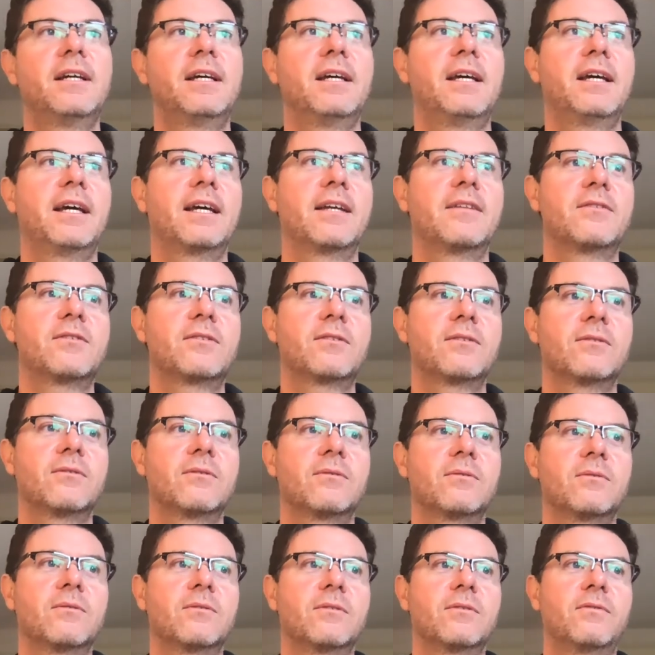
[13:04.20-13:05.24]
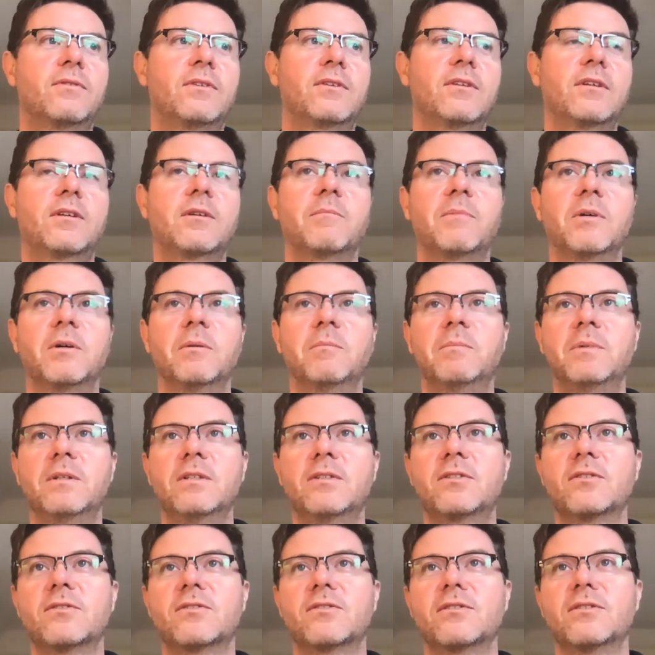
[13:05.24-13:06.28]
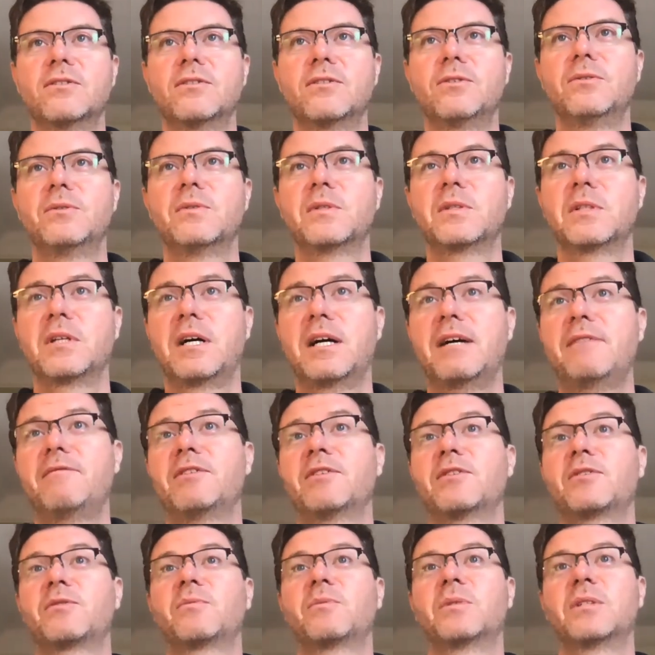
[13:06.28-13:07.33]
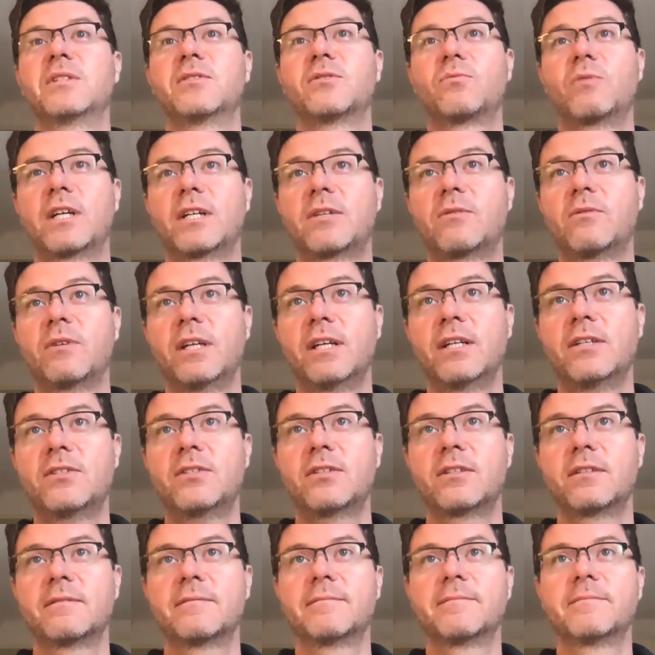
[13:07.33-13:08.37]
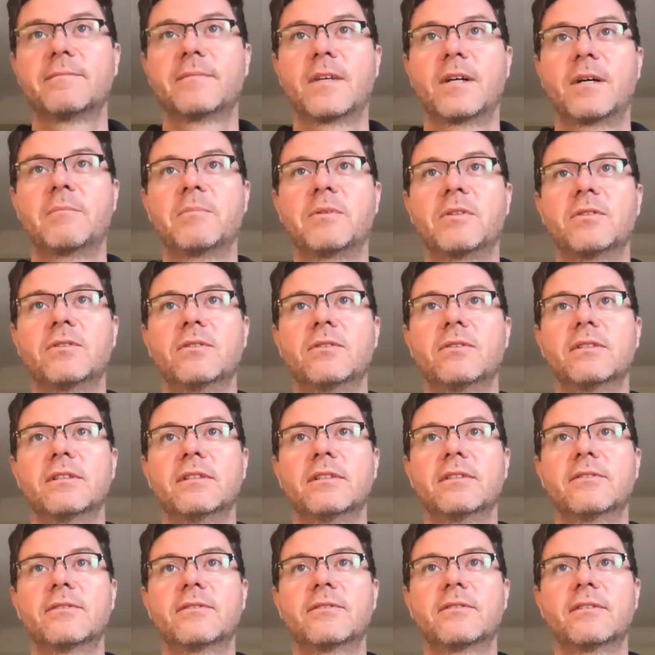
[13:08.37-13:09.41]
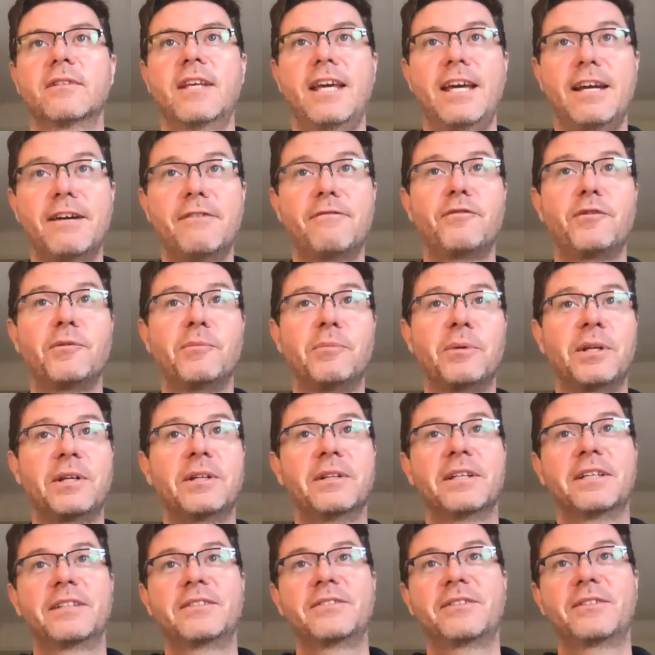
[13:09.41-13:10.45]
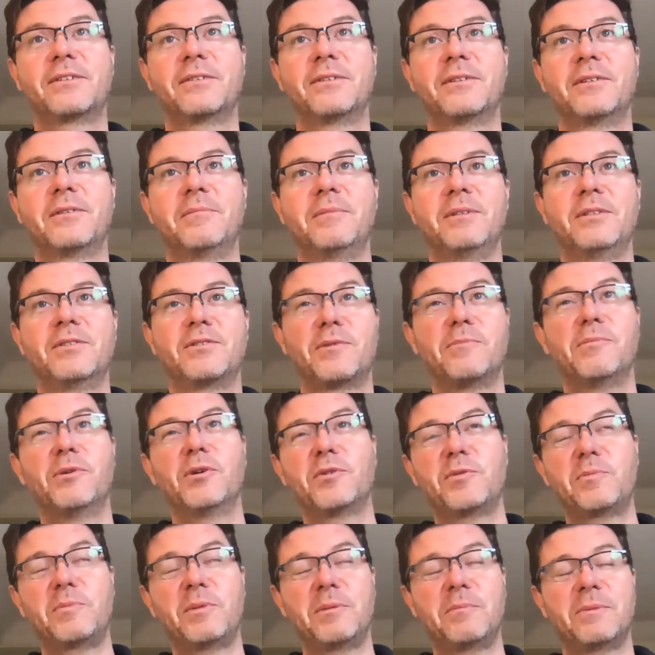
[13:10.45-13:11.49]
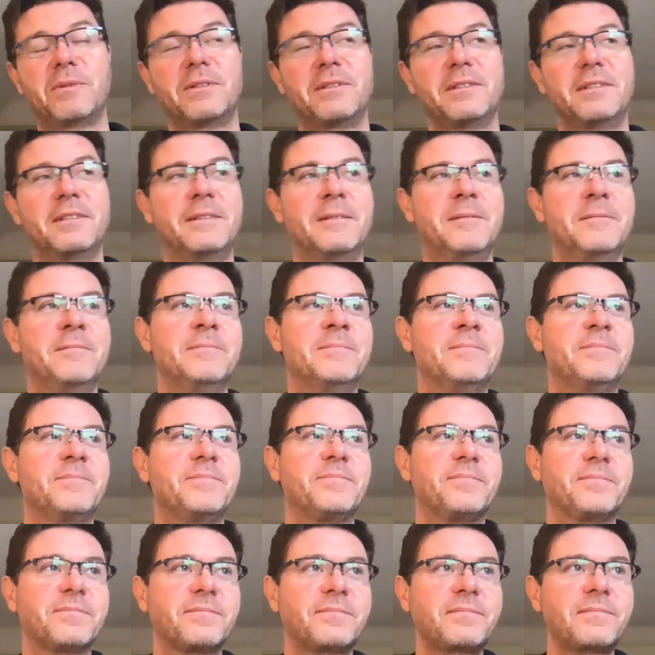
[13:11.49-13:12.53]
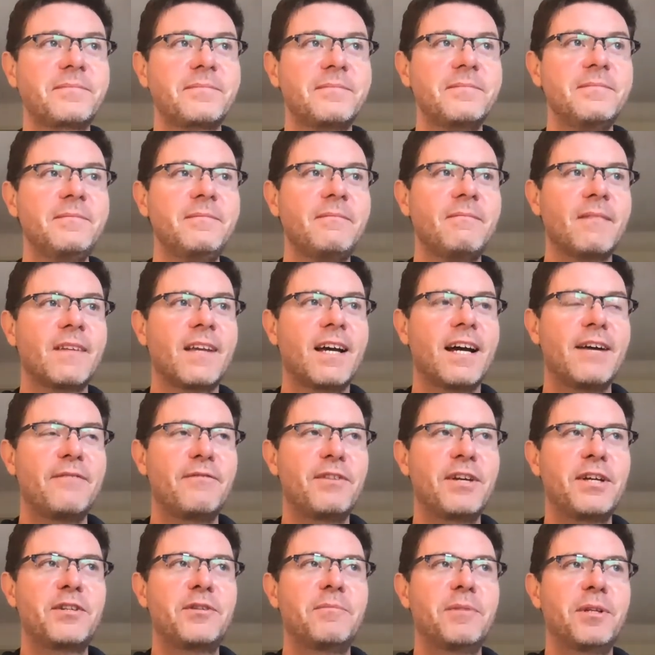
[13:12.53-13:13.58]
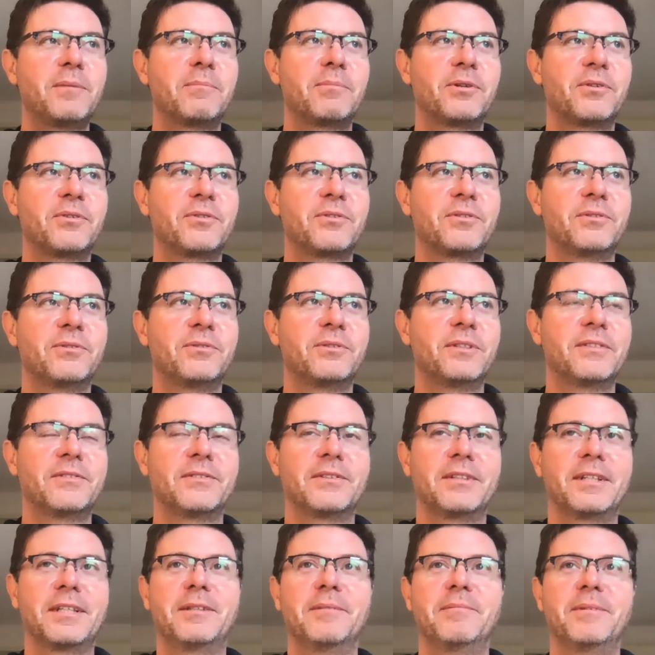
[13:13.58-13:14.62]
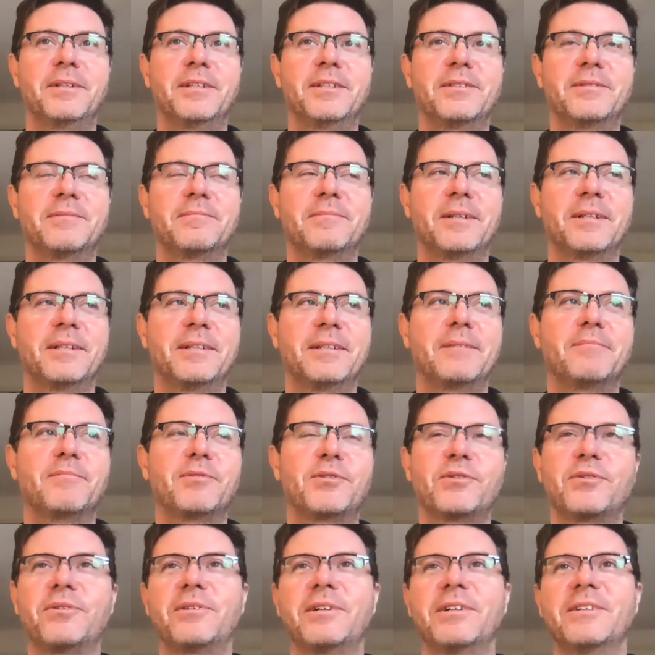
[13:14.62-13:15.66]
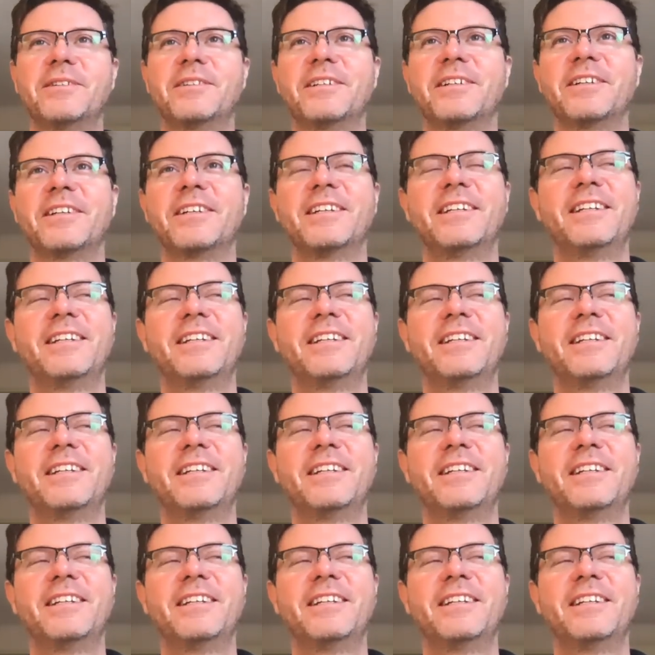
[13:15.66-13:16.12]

And so if you think about beaches and dunes, an obvious one is recreation opportunities. Everybody likes to go to the beach, or most people. I've yet to meet a person who doesn't like the beach, but I'm sure they're out there.